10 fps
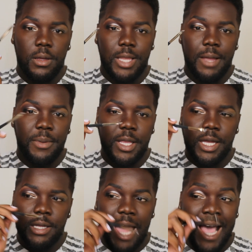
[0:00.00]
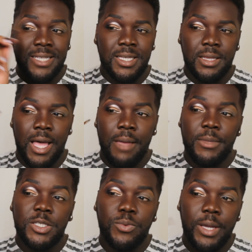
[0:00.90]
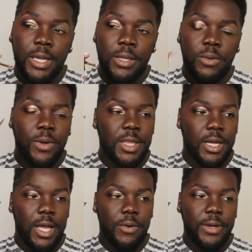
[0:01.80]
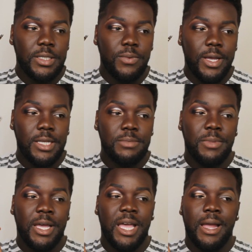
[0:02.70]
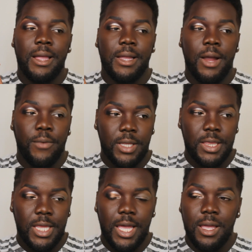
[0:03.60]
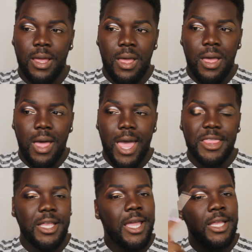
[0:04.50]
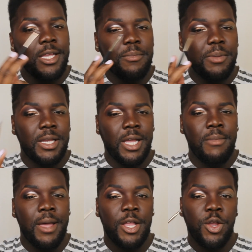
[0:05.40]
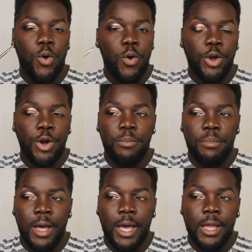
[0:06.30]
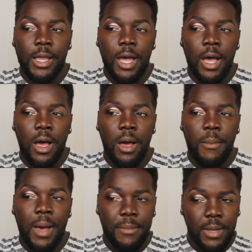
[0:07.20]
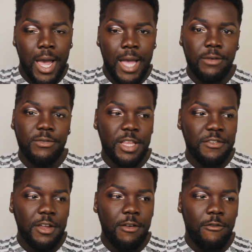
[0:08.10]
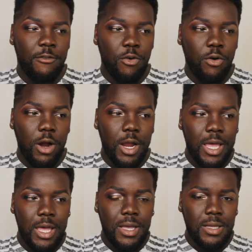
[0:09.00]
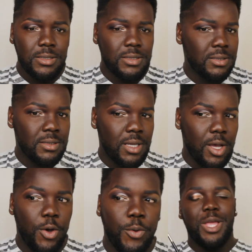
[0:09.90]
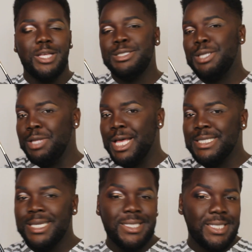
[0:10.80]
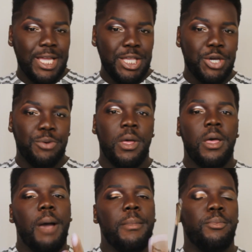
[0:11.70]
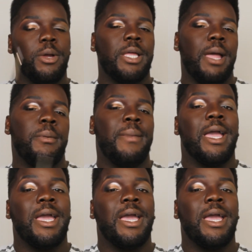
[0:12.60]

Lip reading: like put an accent line between where the cut crease was, but it kind of got really thick. And then I ended up putting it in my inner corner, but I'm kind of living for it. So let's continue. I'm gonna bring the camera back